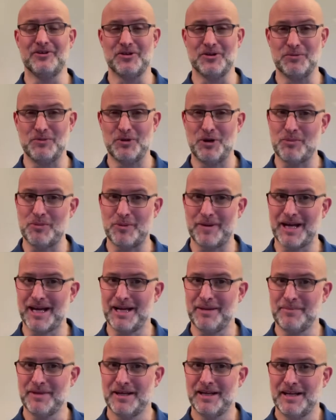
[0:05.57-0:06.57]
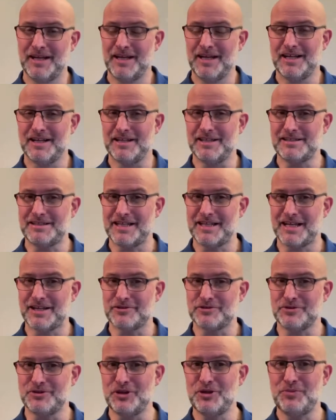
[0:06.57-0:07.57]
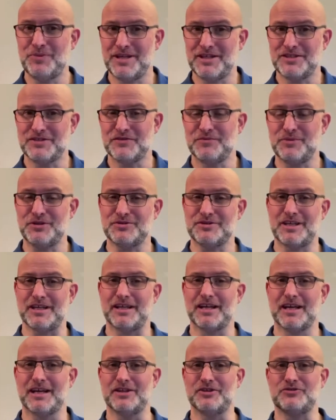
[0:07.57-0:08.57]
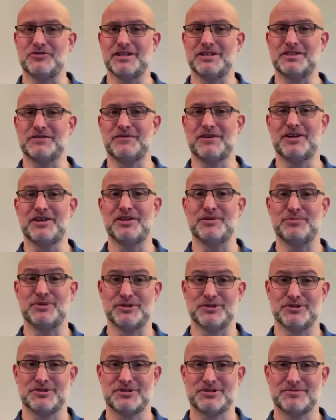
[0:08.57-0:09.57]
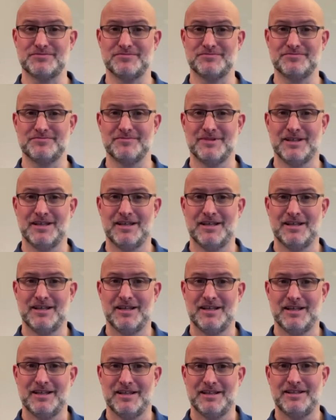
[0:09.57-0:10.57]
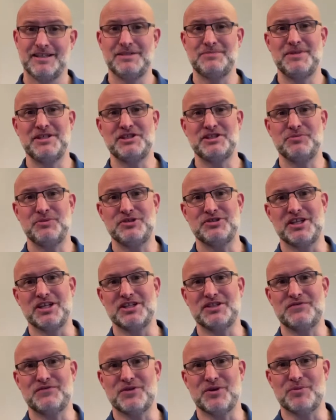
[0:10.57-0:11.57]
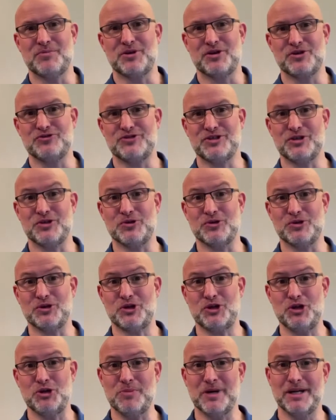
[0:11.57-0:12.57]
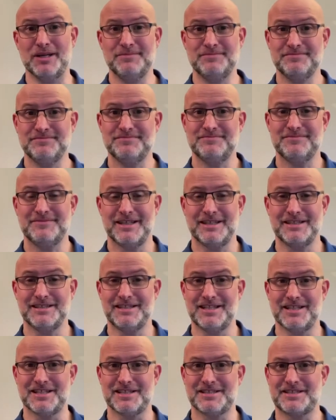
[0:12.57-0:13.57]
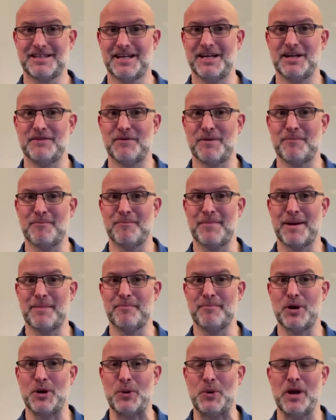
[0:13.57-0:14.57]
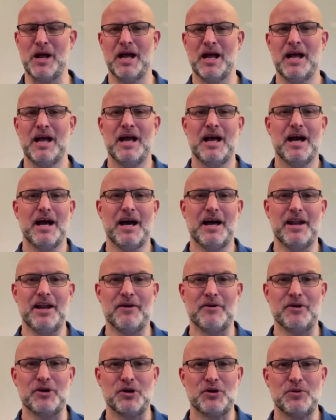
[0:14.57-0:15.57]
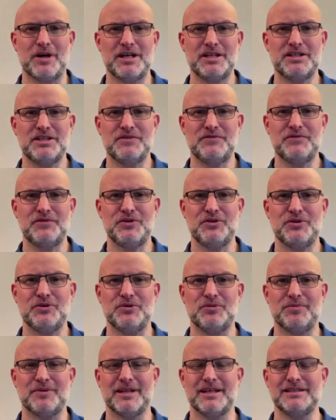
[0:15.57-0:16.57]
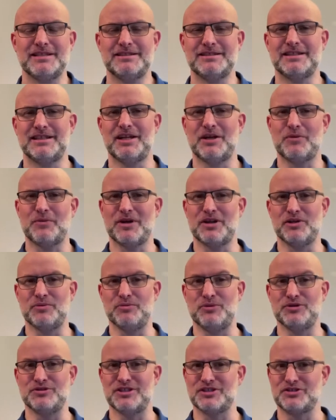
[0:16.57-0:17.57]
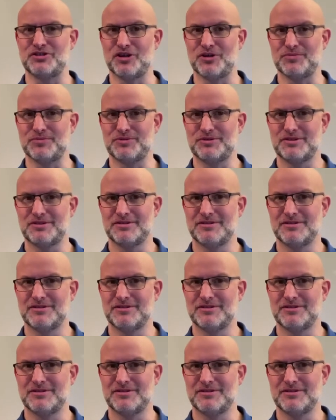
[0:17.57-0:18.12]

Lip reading: warm-up game, listening out to a new piece of music and trying to find the pulse. This piece of music is from a country called Cuba and it's in the style of a mambo, and there are quite a few places in it where the music stops.